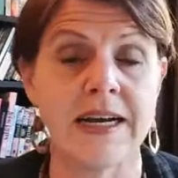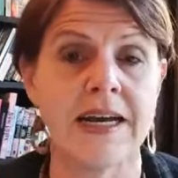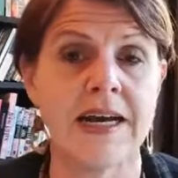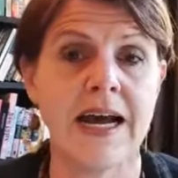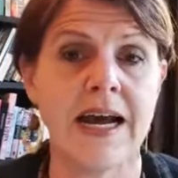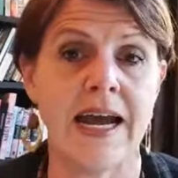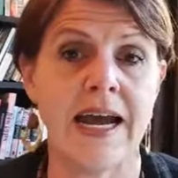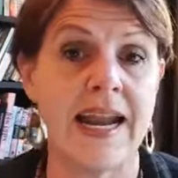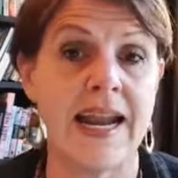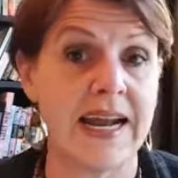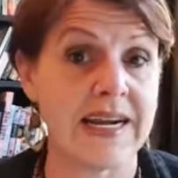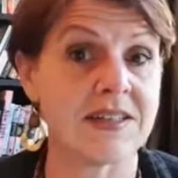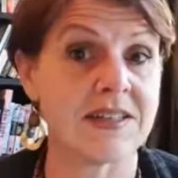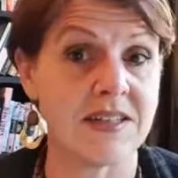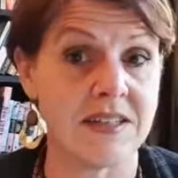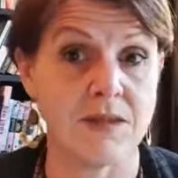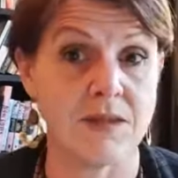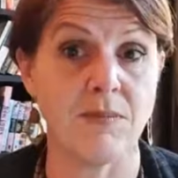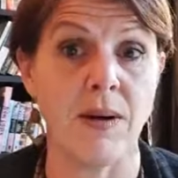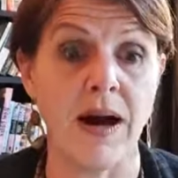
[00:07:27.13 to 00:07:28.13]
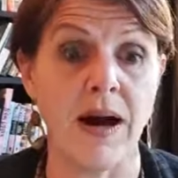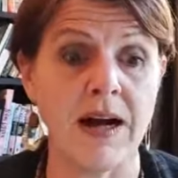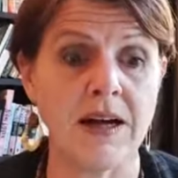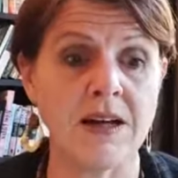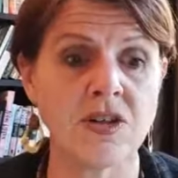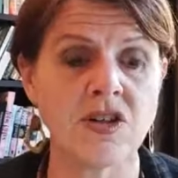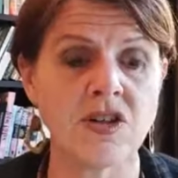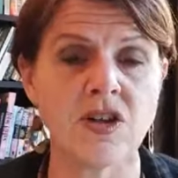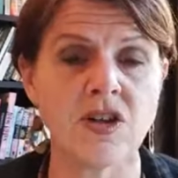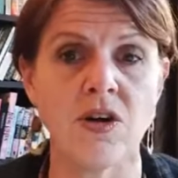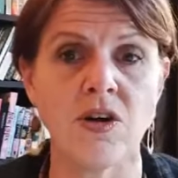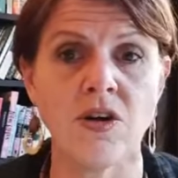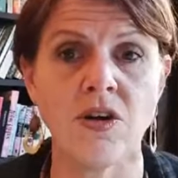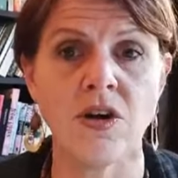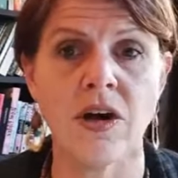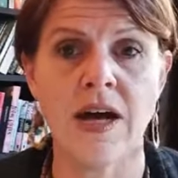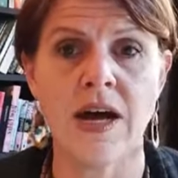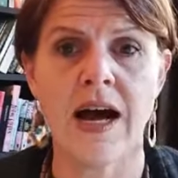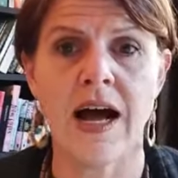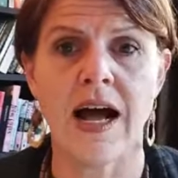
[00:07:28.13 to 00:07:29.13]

it acts as a bar. So